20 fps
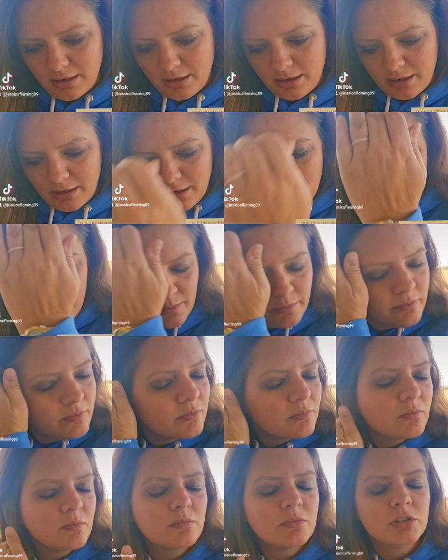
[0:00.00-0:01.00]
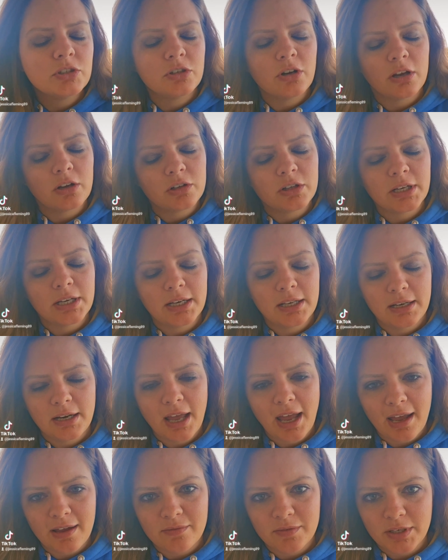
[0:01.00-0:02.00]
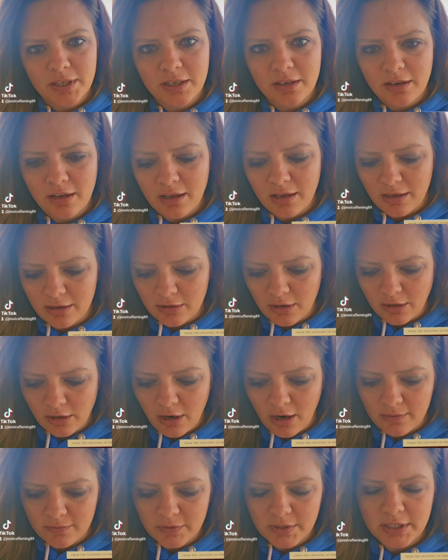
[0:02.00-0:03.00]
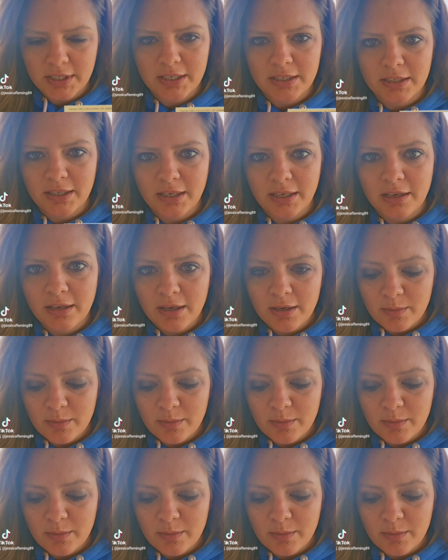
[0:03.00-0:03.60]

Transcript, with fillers: Um, struggling and having uh, a lot of conflict in the